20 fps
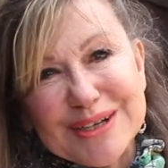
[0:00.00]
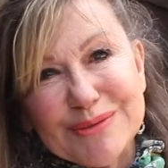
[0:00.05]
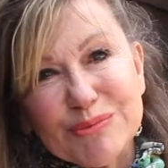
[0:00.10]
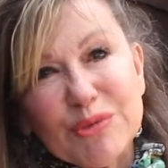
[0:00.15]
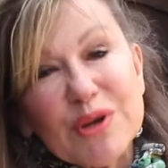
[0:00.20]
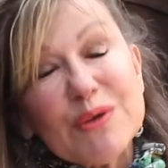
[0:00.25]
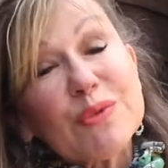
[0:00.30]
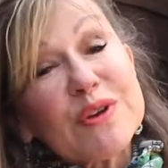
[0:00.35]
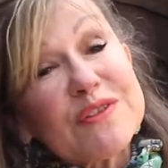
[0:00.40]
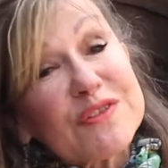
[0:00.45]

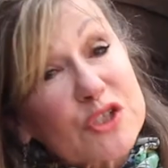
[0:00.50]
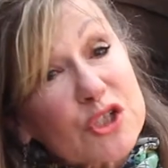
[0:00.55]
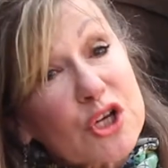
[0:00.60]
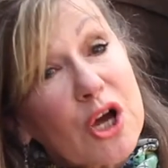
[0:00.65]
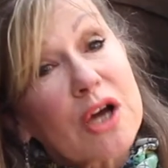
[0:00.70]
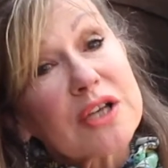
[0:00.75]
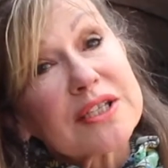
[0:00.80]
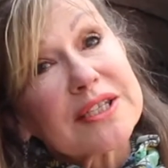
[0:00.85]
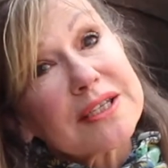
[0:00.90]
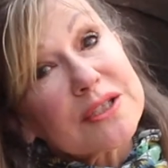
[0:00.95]
We've
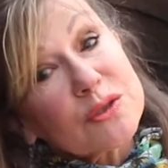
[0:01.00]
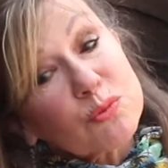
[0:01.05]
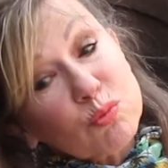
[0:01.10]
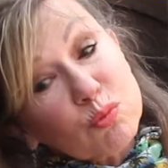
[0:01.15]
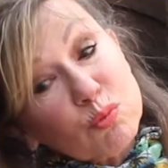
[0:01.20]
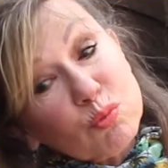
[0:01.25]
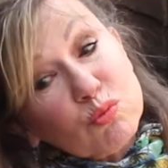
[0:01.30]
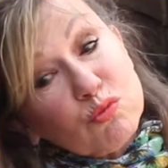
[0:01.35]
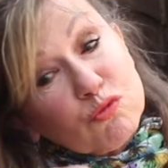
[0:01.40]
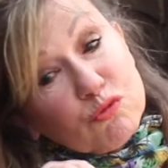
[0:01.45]
started
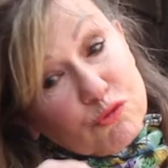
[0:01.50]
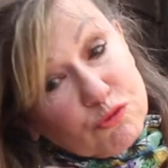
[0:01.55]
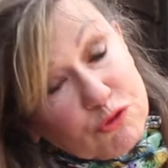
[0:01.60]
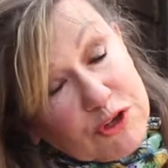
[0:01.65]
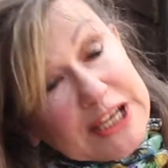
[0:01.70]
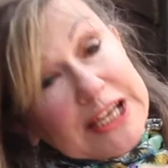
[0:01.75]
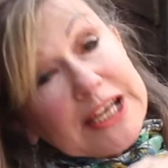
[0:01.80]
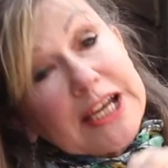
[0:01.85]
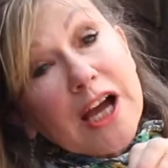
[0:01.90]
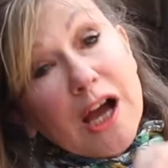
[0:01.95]

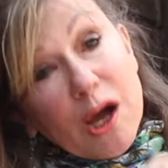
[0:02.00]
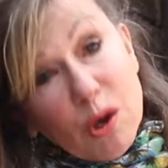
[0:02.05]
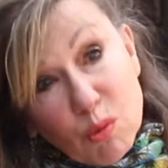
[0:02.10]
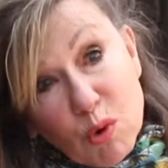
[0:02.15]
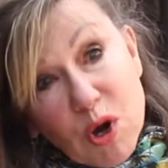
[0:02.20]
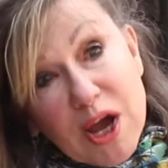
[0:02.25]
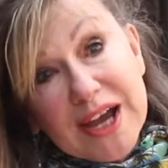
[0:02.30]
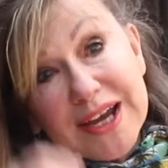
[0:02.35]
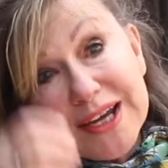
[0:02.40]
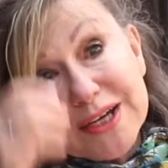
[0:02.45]
feeling our
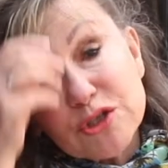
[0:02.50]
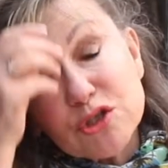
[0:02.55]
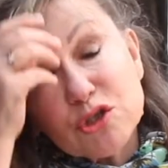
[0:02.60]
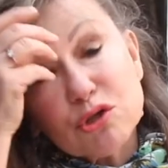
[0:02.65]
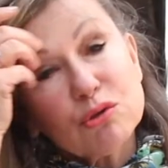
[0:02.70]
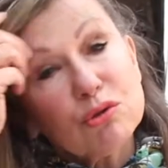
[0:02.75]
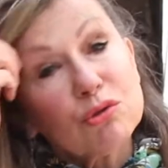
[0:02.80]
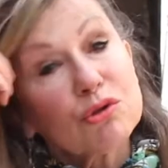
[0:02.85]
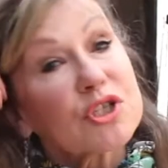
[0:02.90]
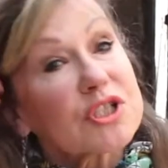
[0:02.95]
way
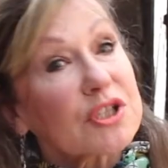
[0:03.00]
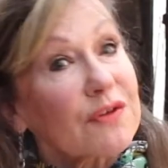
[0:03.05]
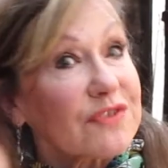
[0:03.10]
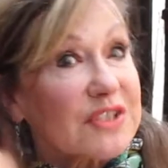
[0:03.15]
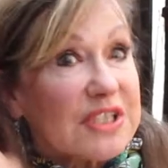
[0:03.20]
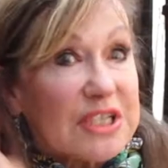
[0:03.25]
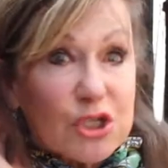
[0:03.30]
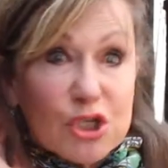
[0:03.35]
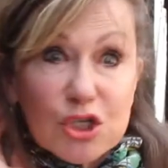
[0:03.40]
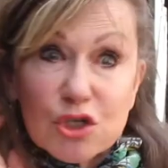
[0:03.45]
to, because
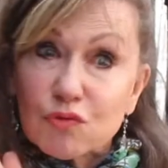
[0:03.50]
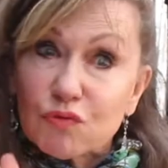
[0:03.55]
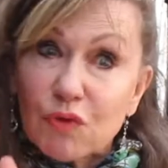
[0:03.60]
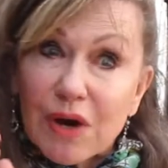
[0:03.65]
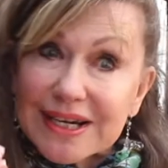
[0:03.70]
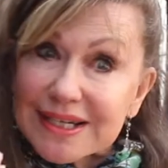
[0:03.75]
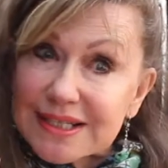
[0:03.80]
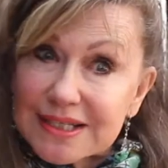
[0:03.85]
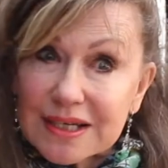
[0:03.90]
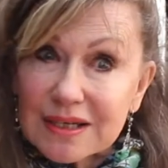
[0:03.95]
obviously she's
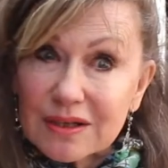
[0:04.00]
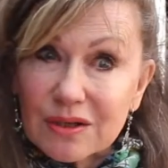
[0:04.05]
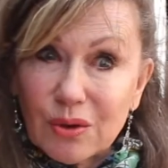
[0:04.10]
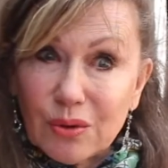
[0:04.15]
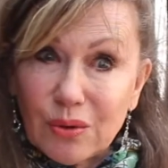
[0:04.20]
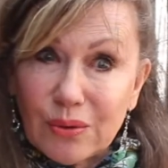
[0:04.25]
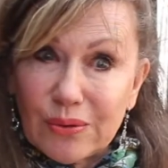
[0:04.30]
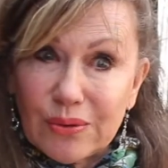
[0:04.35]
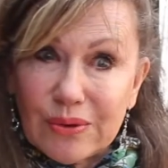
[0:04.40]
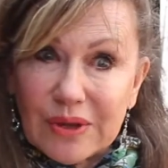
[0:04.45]
writing the
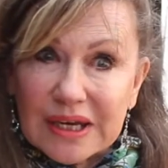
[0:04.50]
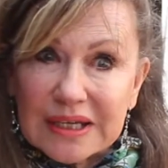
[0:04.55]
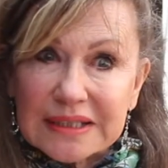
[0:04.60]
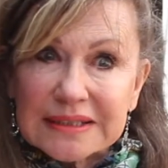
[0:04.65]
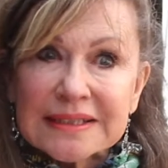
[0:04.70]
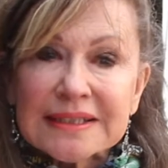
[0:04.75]
whole thing.